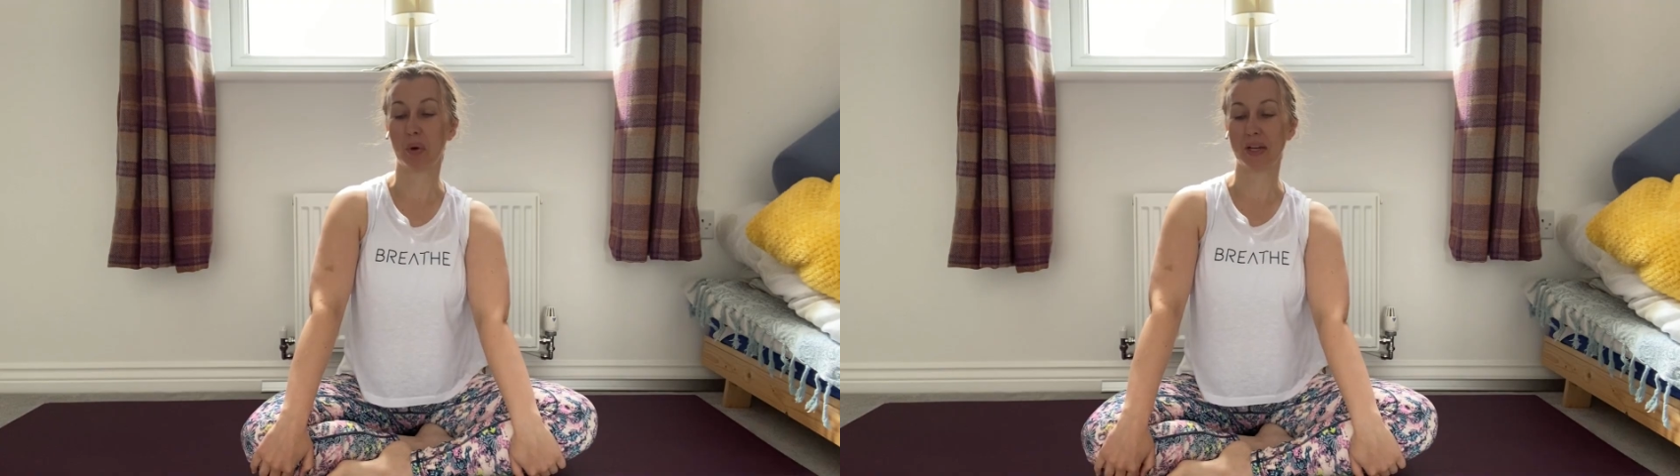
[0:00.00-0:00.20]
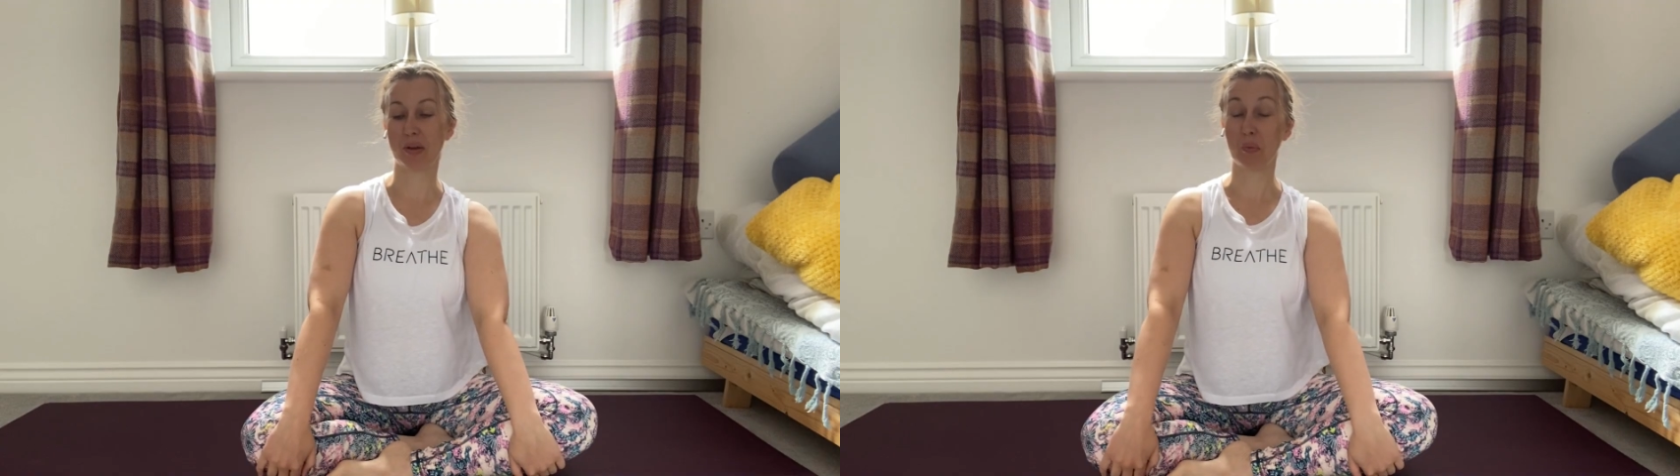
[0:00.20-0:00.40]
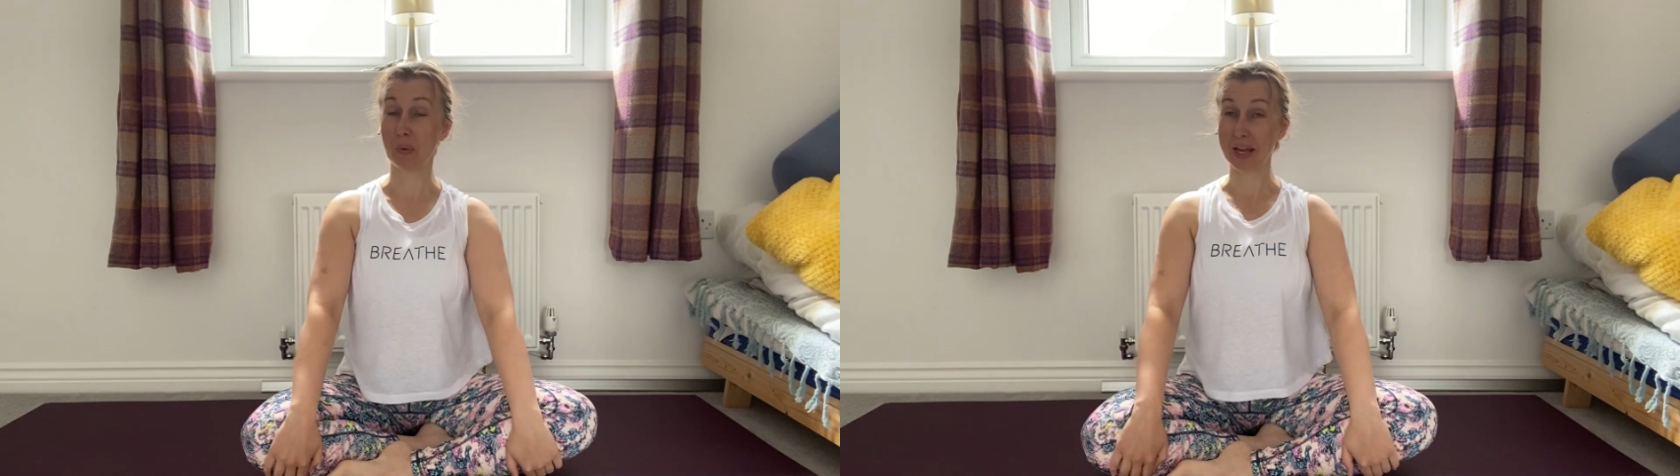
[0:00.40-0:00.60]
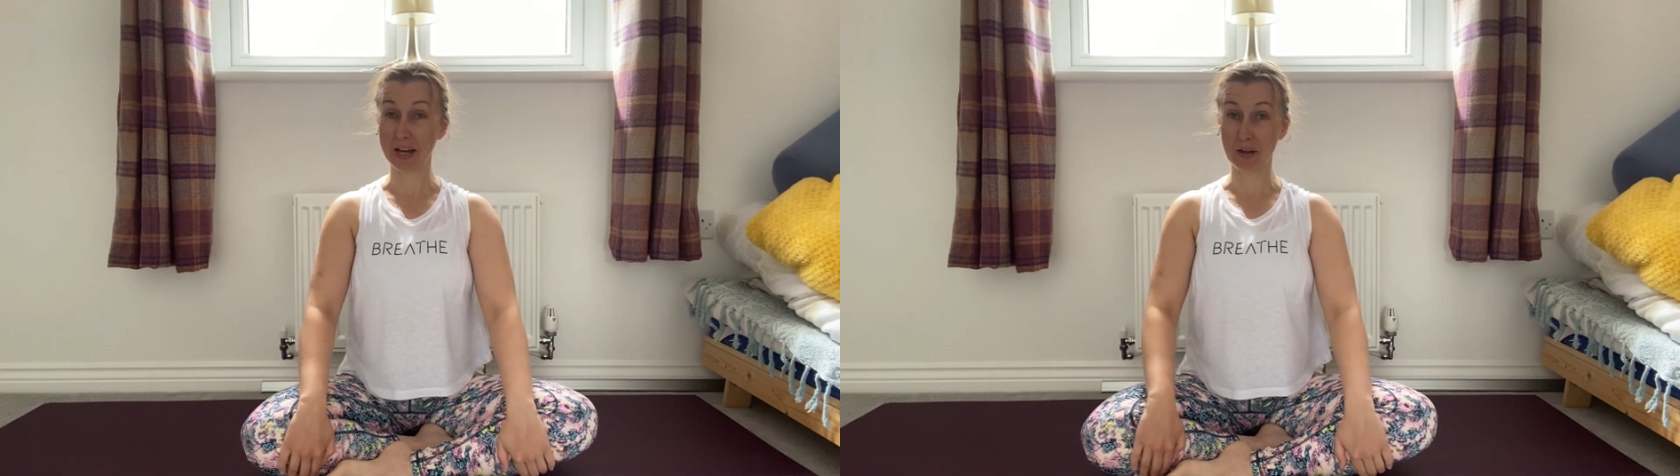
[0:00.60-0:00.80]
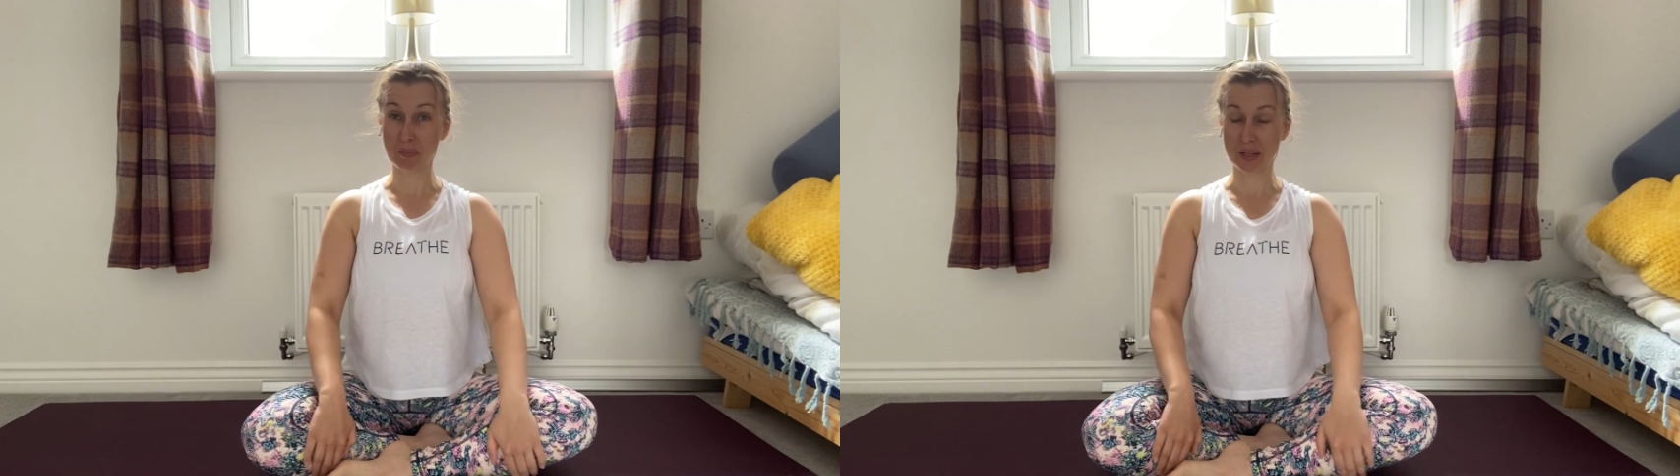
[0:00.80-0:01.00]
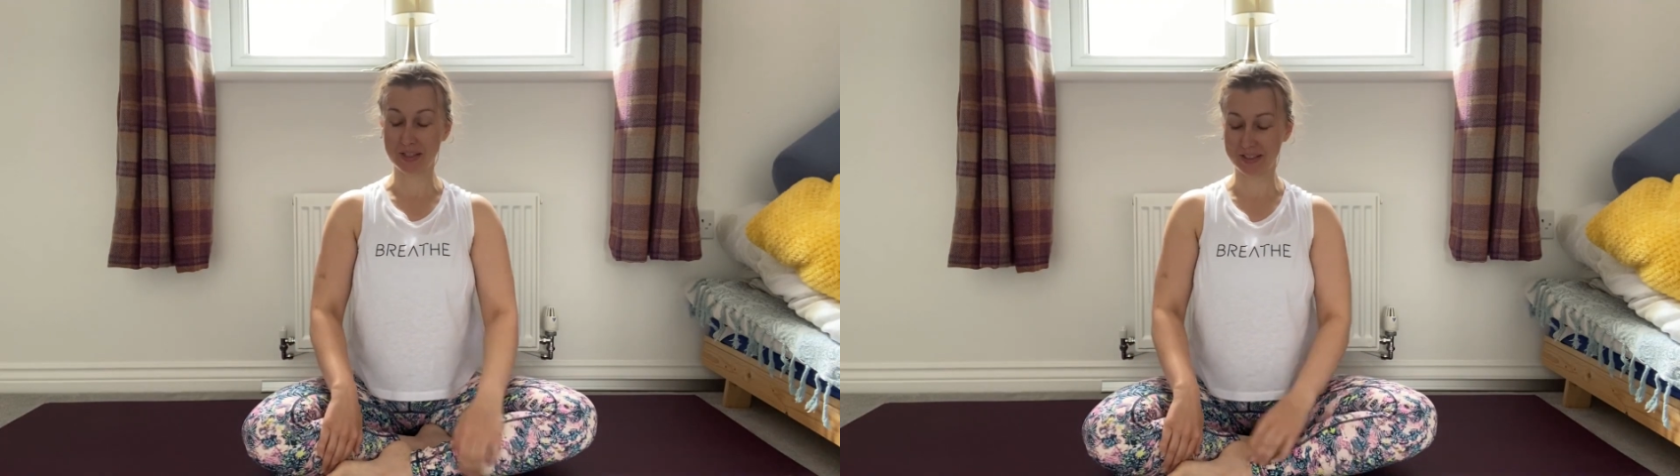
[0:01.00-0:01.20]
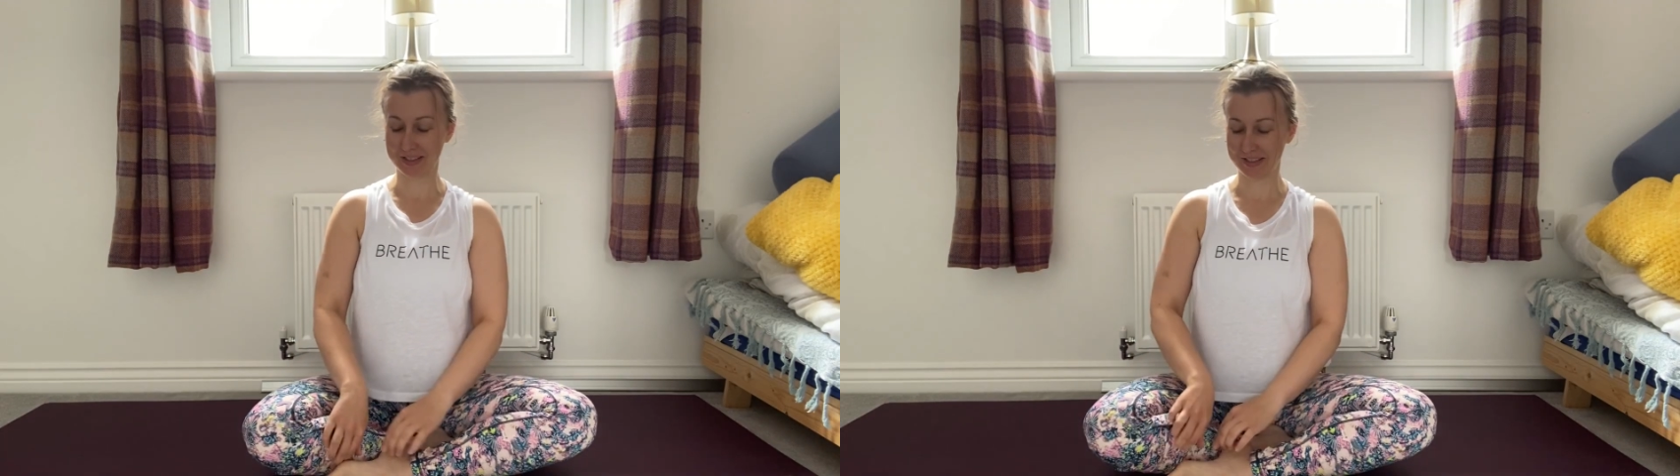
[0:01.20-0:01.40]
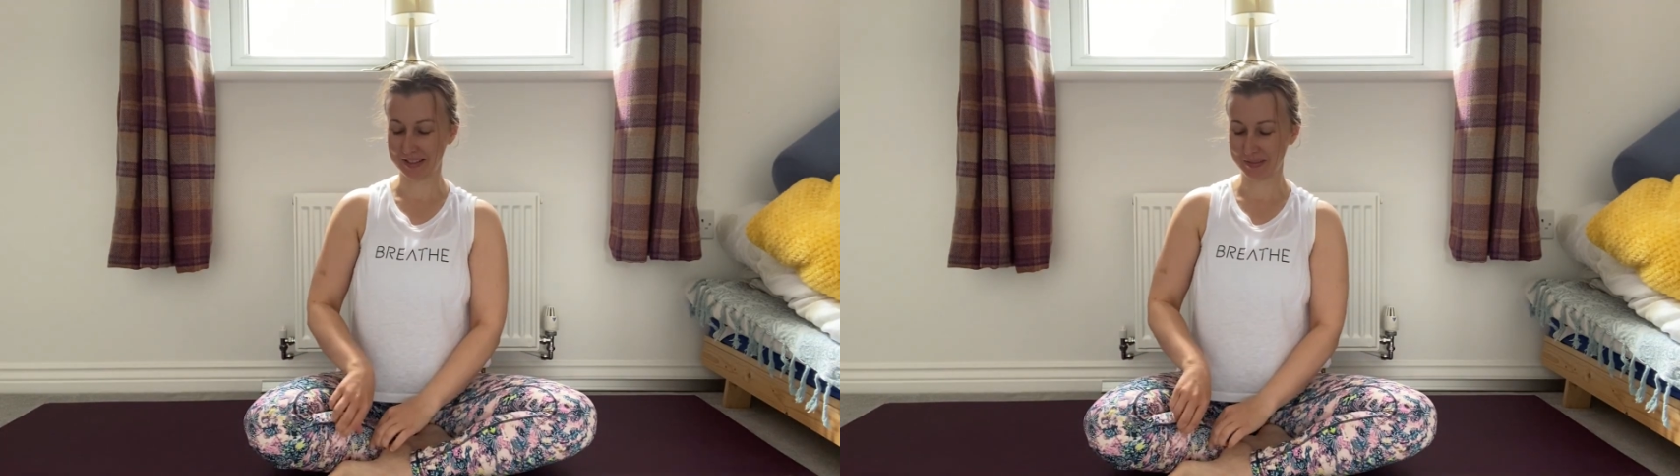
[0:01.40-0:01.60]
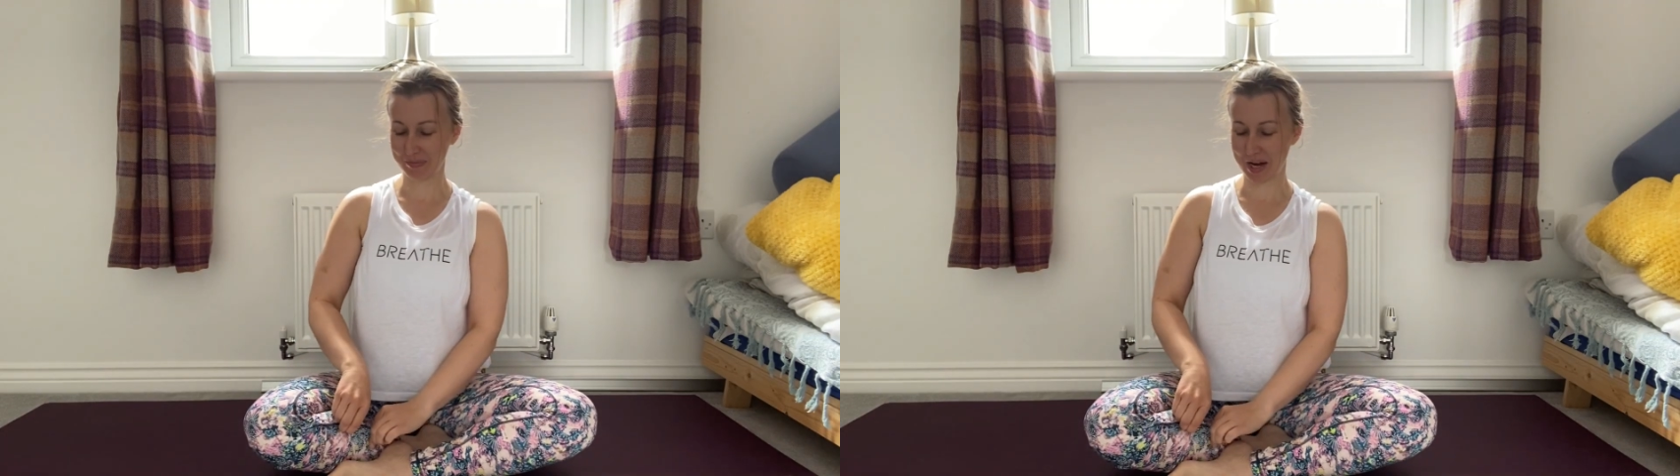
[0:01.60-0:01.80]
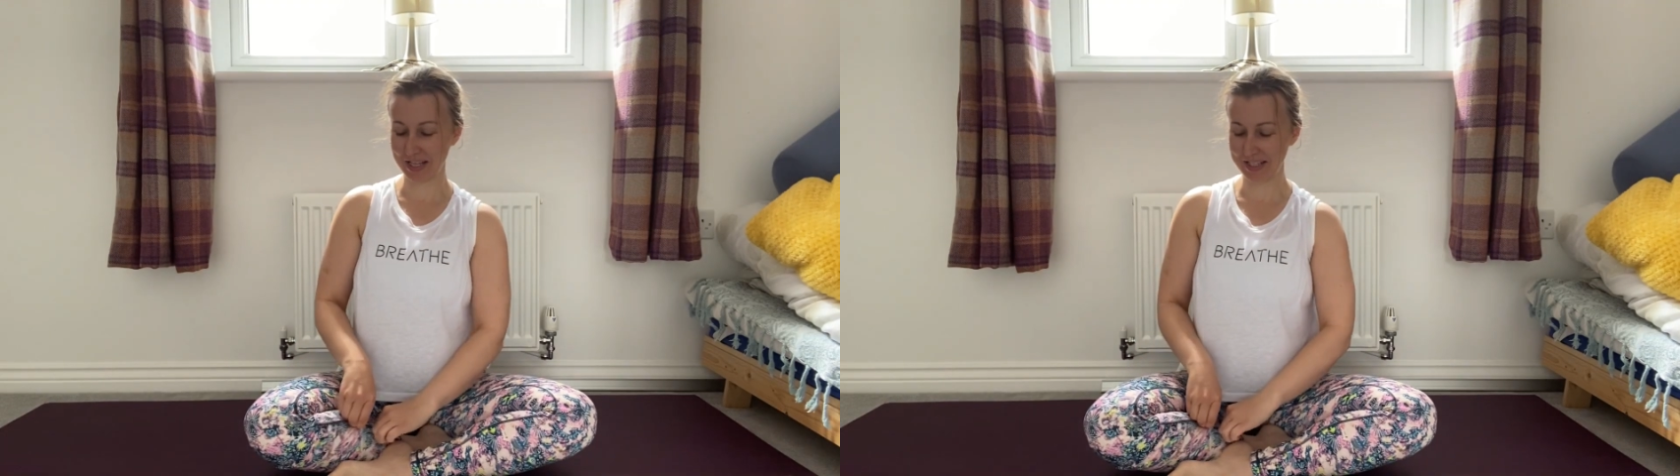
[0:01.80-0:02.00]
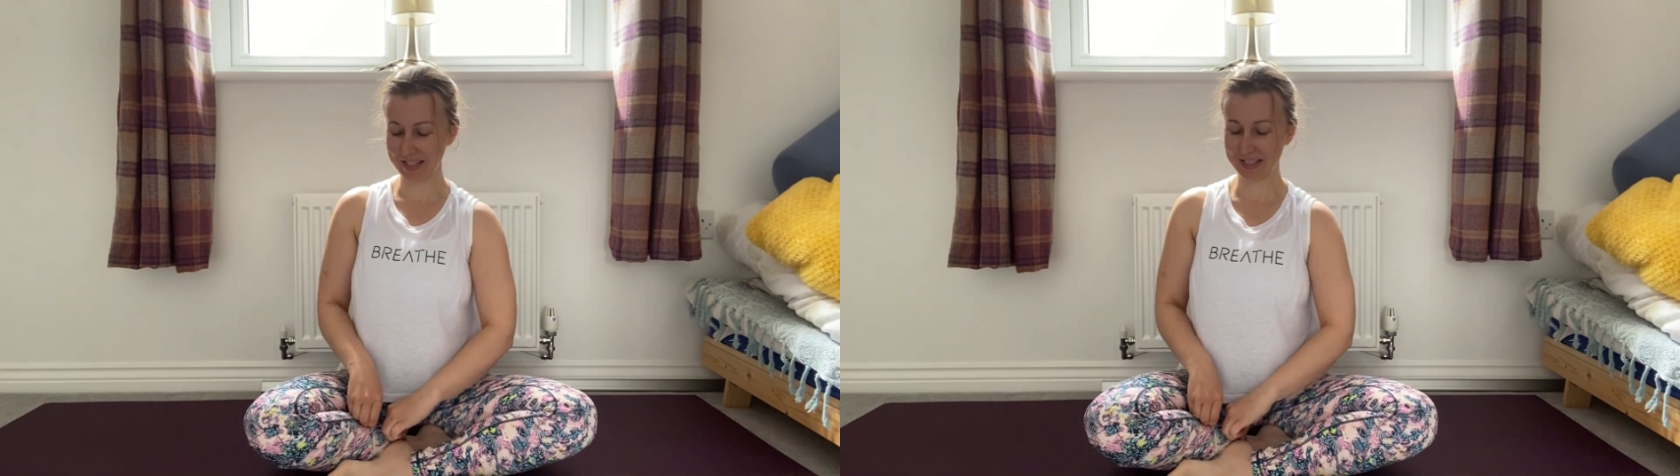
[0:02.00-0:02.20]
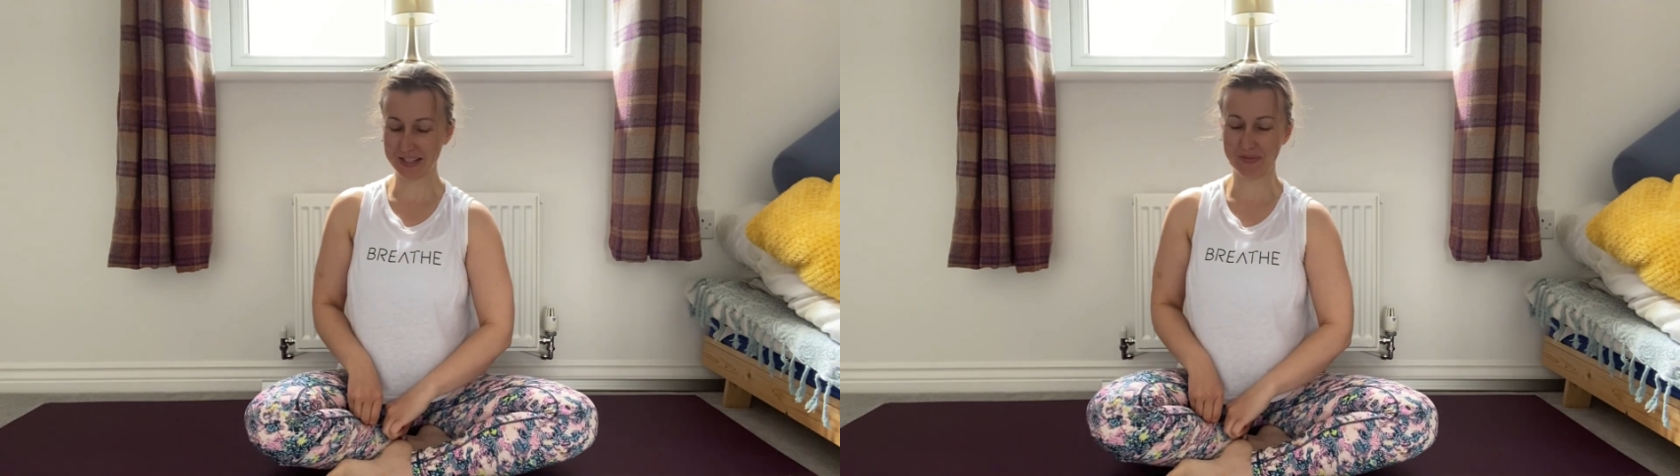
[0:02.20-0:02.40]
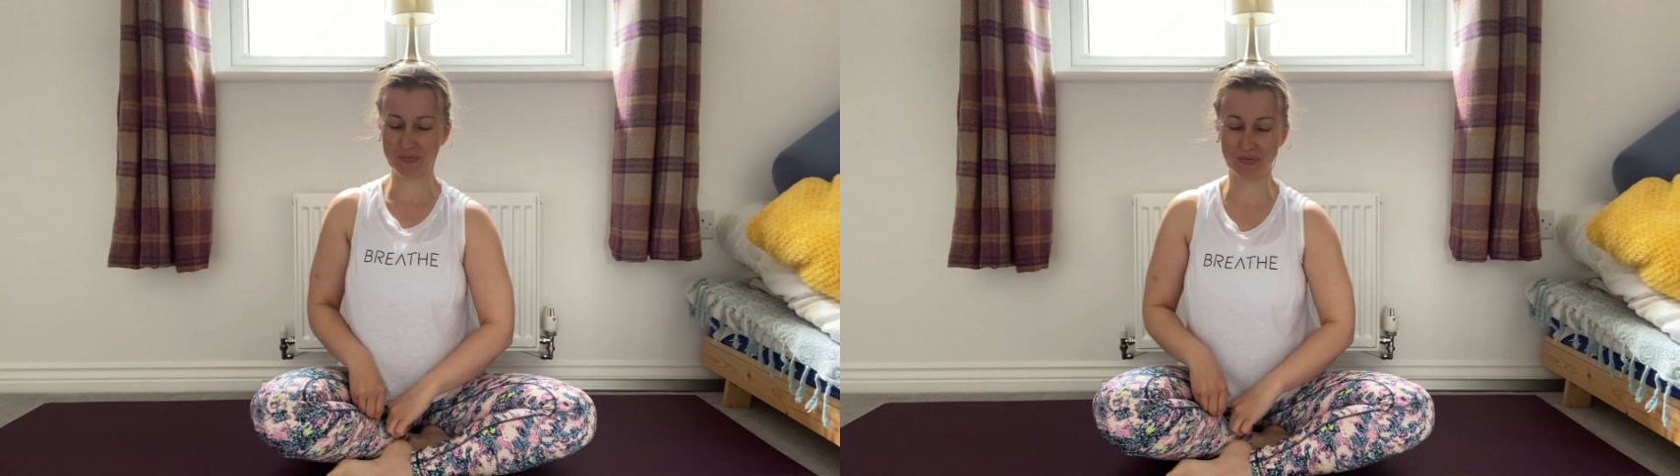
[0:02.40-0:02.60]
morning wake up practice